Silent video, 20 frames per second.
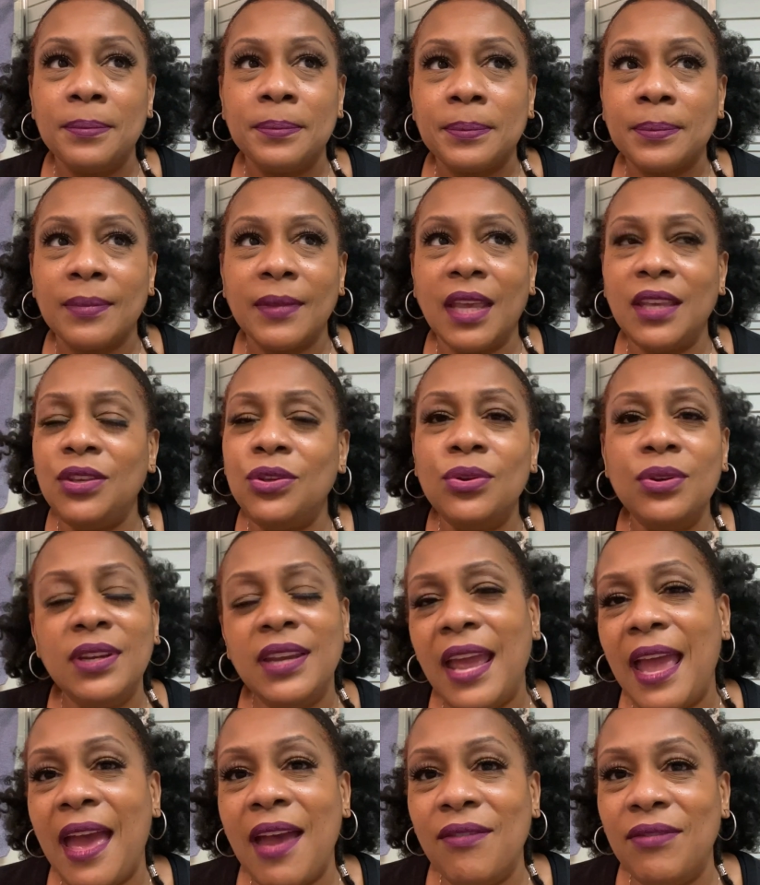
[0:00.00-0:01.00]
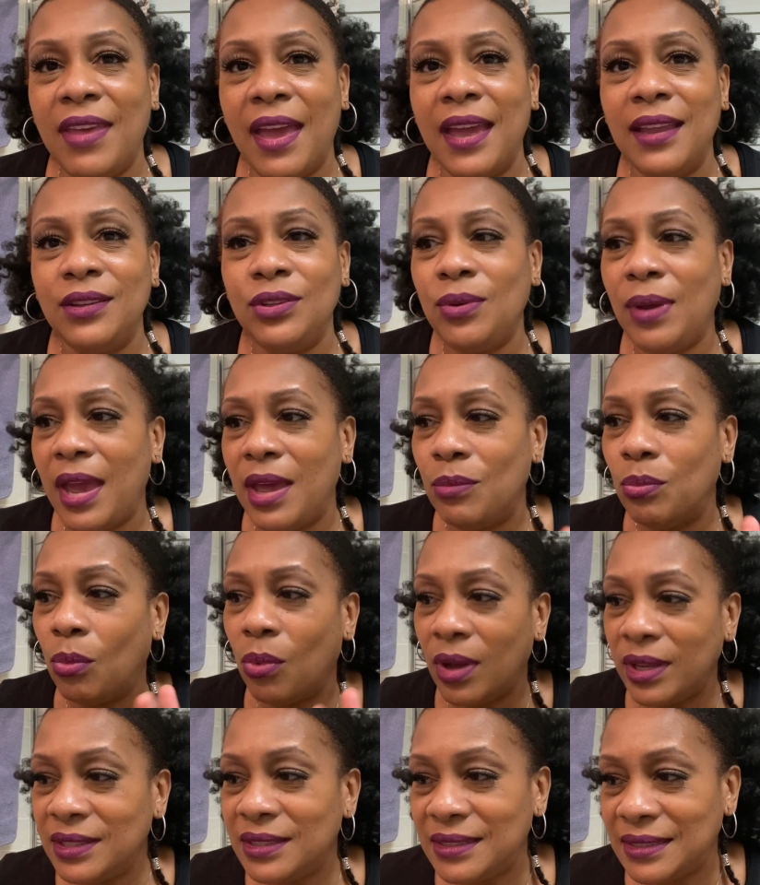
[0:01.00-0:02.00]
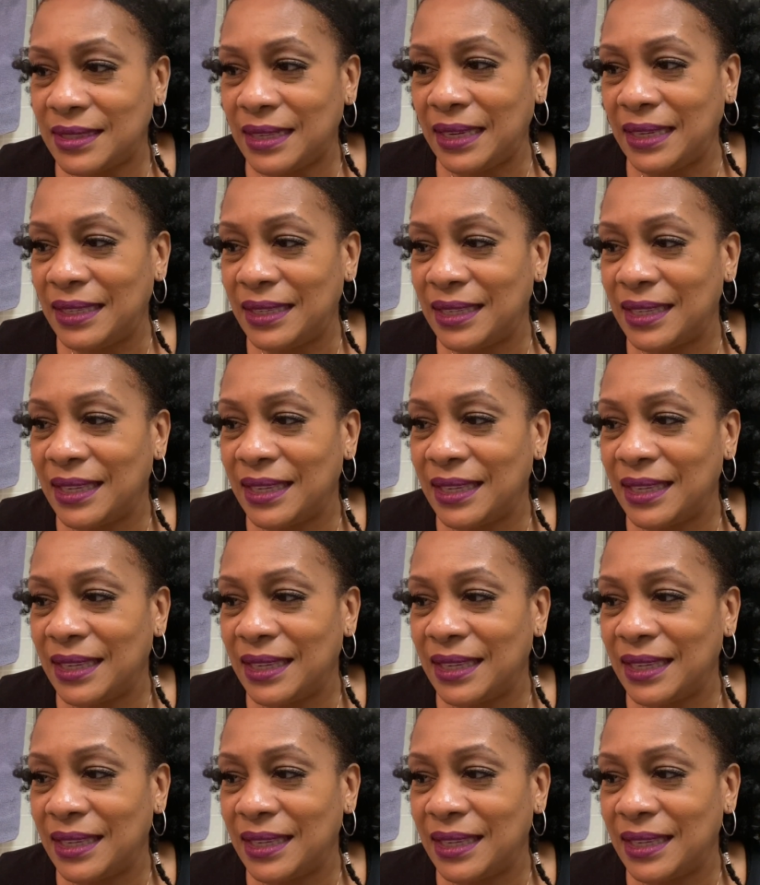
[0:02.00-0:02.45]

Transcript: Like you didn't have that. You had one sink.